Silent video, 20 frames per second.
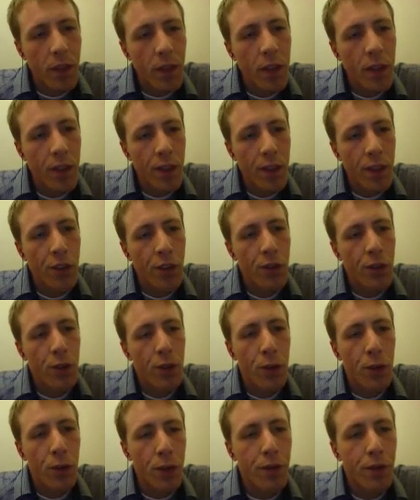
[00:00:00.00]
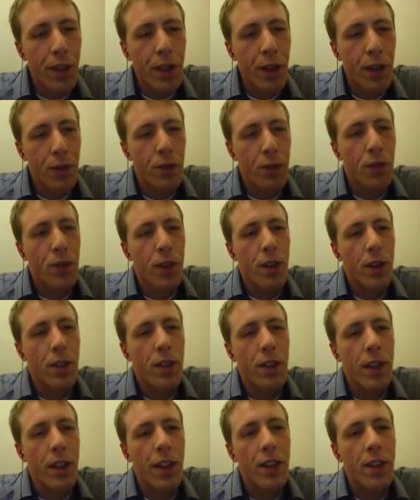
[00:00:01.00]
this is a groovy
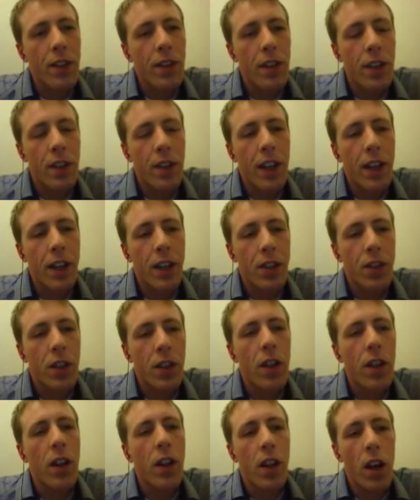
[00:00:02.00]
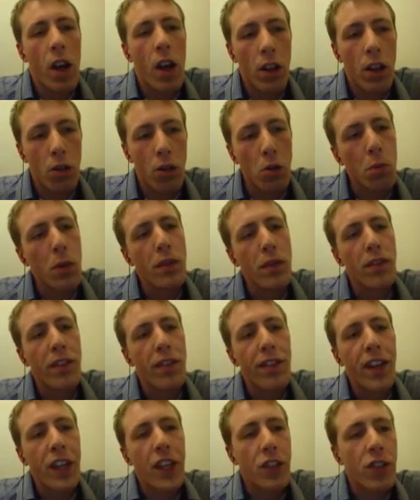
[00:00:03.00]
construct that is a loop of a
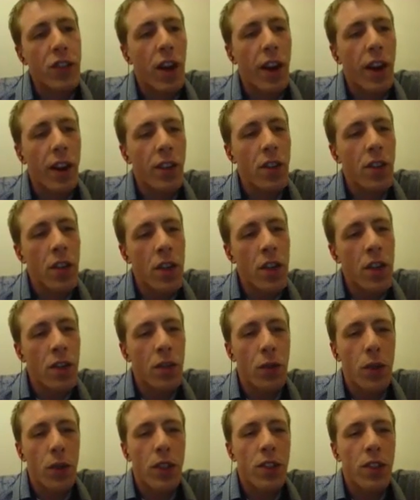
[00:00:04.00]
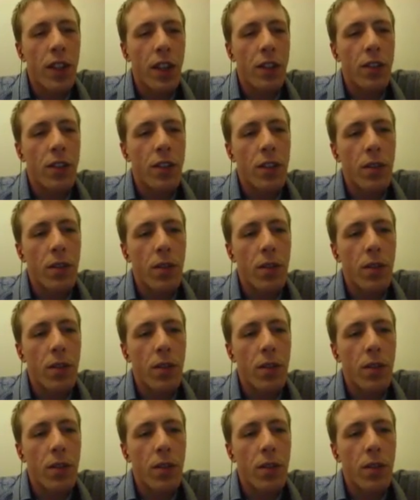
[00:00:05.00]
fixed size. So it says